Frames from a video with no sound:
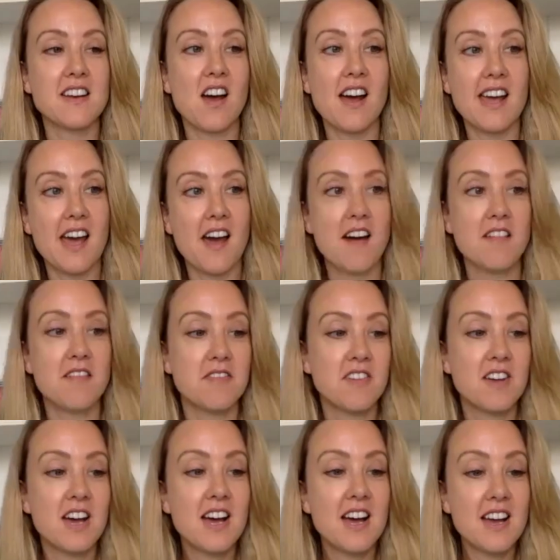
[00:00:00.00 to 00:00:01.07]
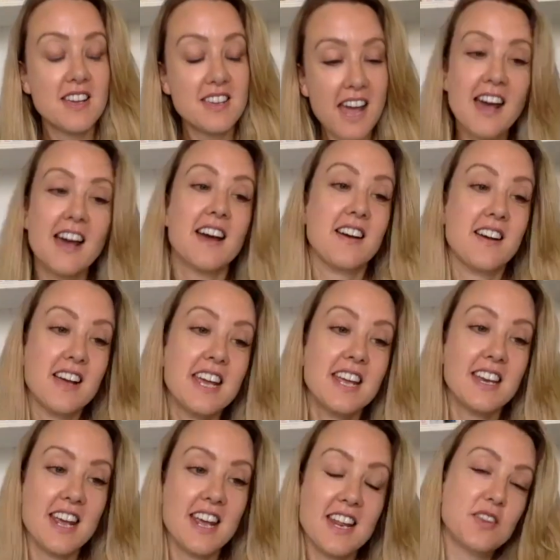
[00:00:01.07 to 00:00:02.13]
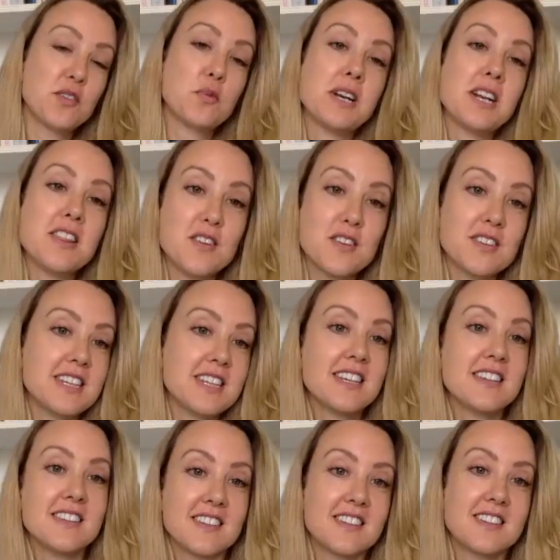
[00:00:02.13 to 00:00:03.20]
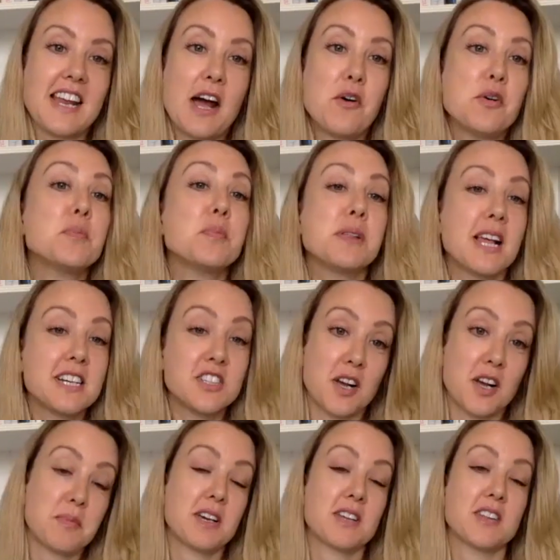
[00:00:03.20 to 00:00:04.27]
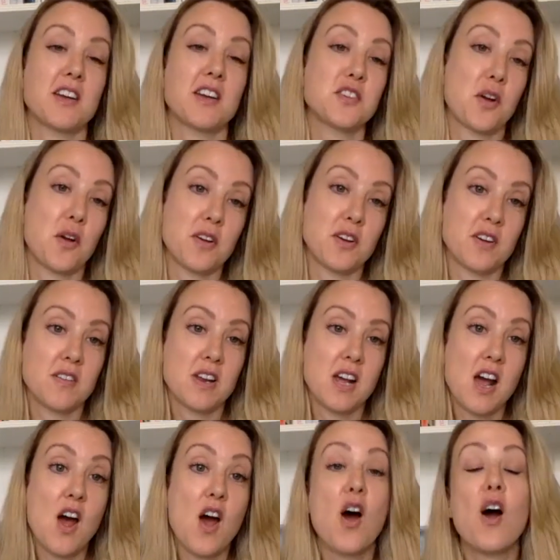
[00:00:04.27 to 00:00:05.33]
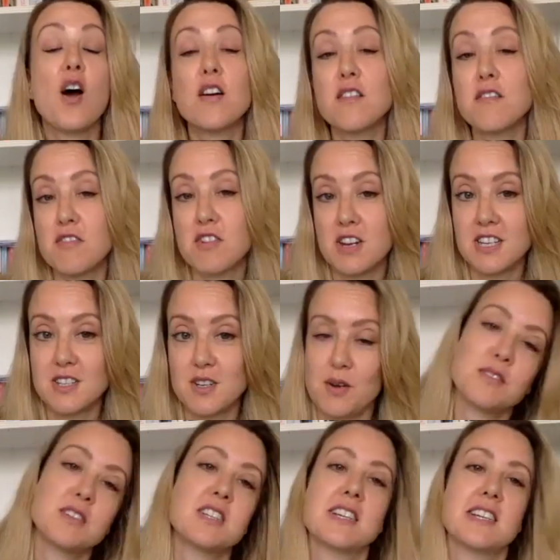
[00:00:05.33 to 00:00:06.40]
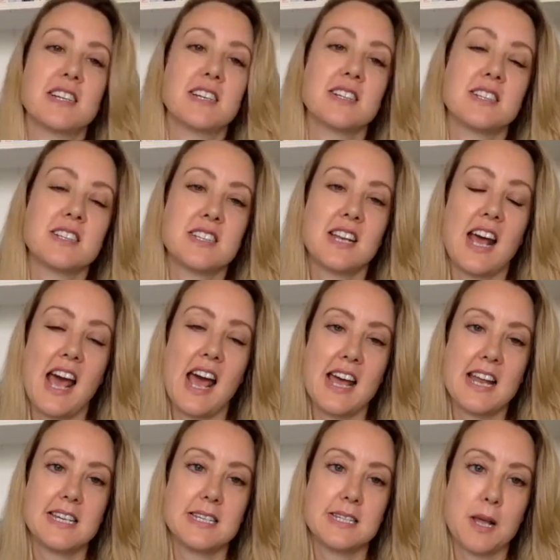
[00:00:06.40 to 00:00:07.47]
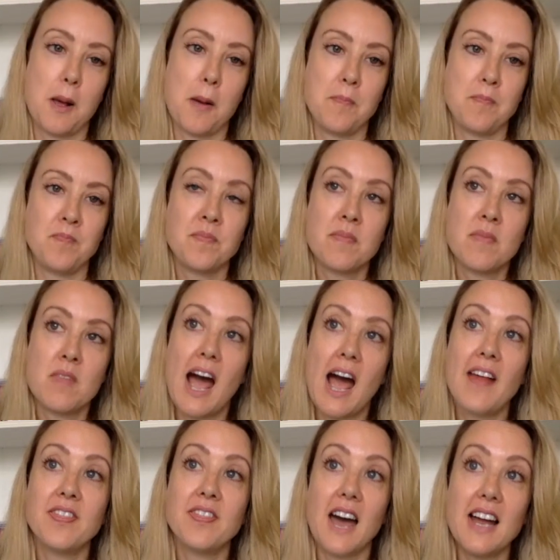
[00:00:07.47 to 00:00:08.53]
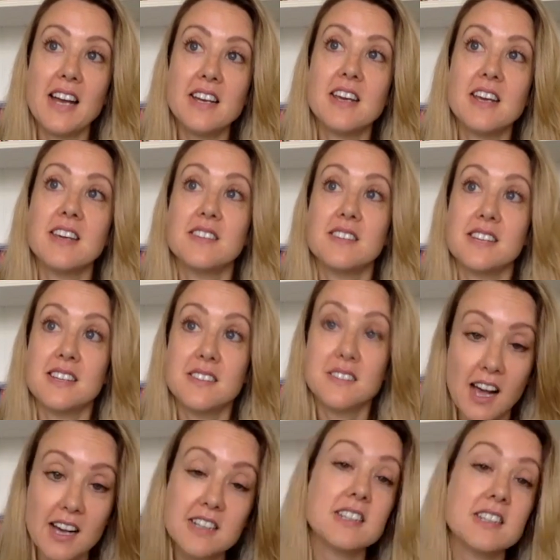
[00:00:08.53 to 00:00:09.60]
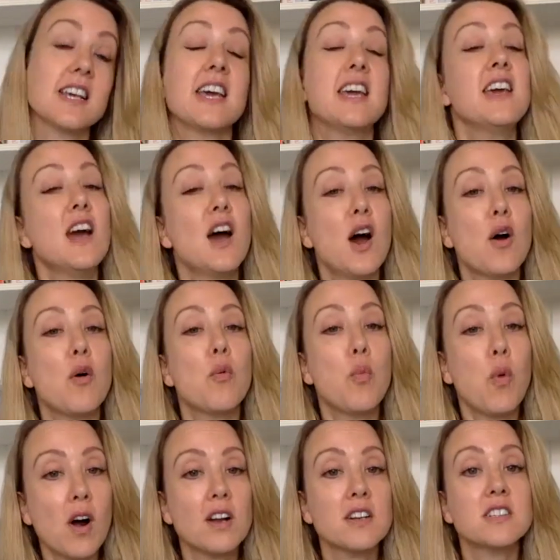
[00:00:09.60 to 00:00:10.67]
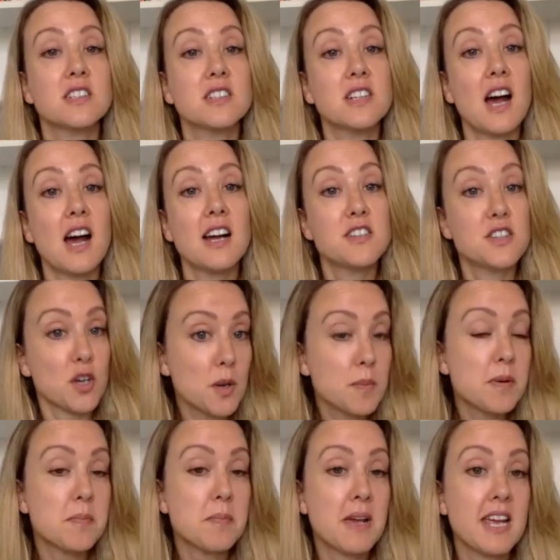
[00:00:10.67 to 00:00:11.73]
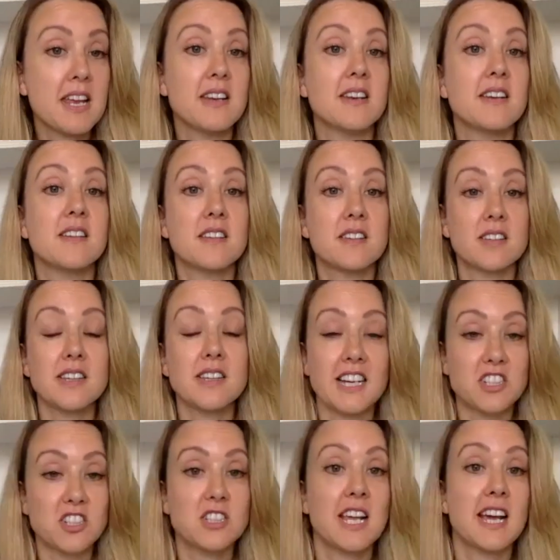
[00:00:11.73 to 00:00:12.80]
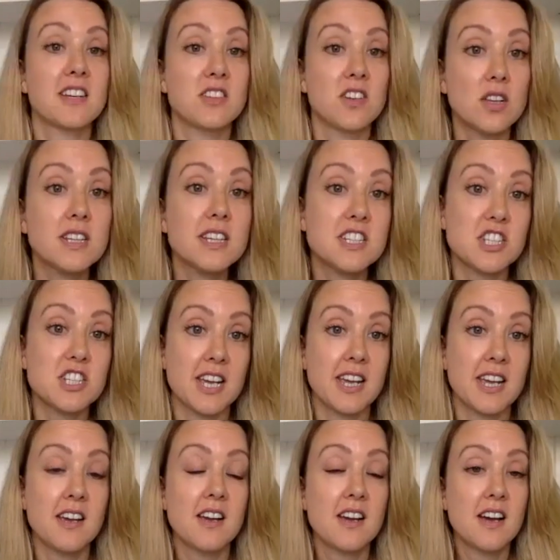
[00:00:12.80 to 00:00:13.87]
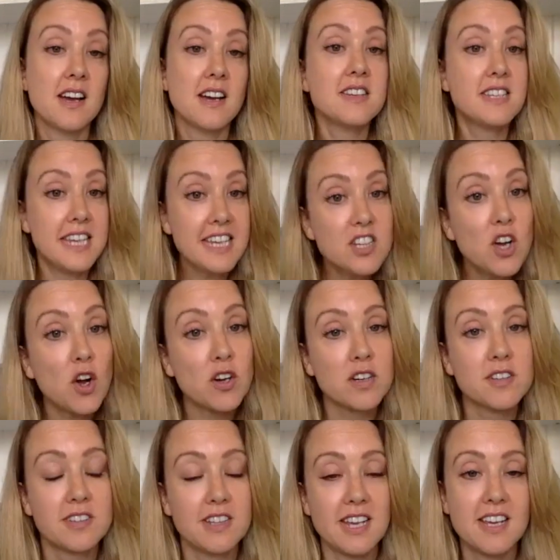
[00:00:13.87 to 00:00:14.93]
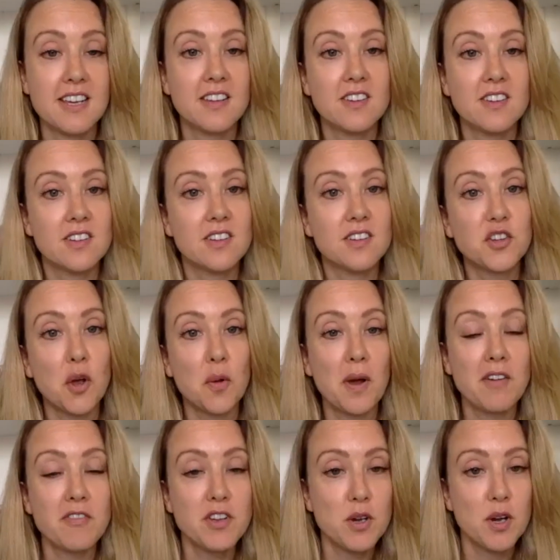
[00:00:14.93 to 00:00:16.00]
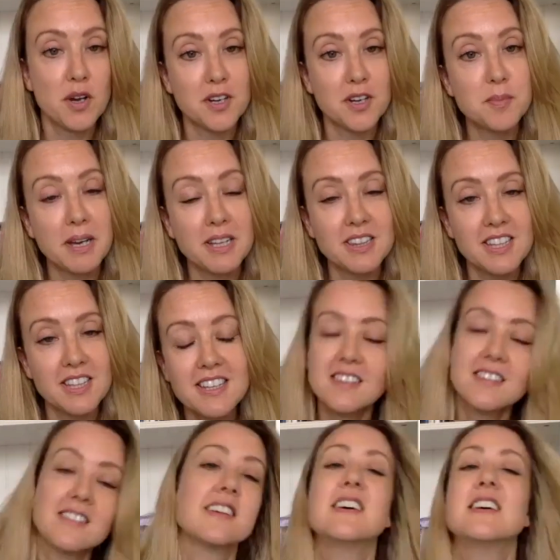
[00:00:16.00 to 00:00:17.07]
I have, yeah, it is one of those things that's now a pleasure because I don't overindulge in it. And that is exactly what a dopamine slash technology detox is. So have you heard about this?